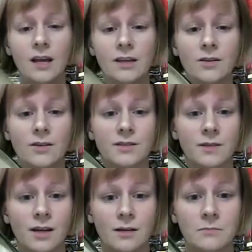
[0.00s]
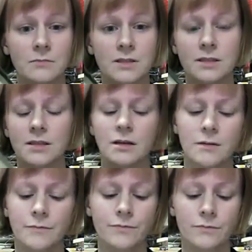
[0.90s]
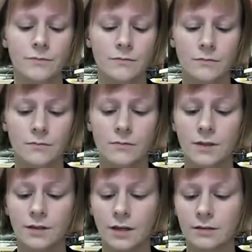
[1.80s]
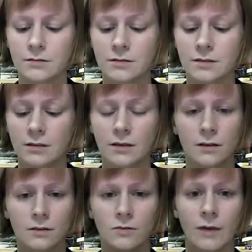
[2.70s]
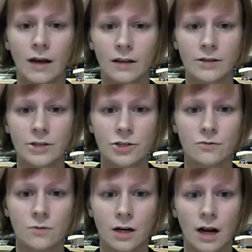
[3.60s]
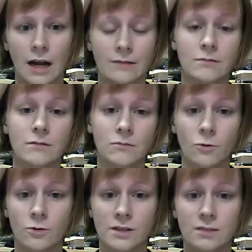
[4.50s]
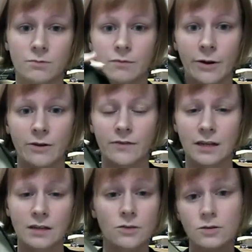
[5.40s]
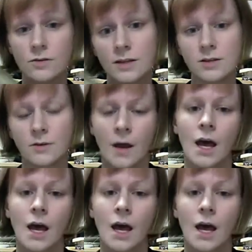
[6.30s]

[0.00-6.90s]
you know, sometimes, I did, like, a little modeling shoot where I wore these with bare feet, and you can do that too.